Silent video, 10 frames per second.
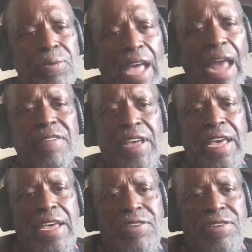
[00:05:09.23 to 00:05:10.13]
got of
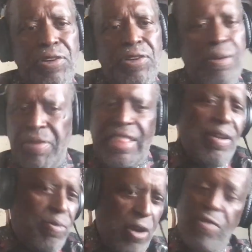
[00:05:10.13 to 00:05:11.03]
age to do
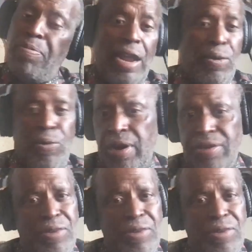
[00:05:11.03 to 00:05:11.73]
something, everybody worked.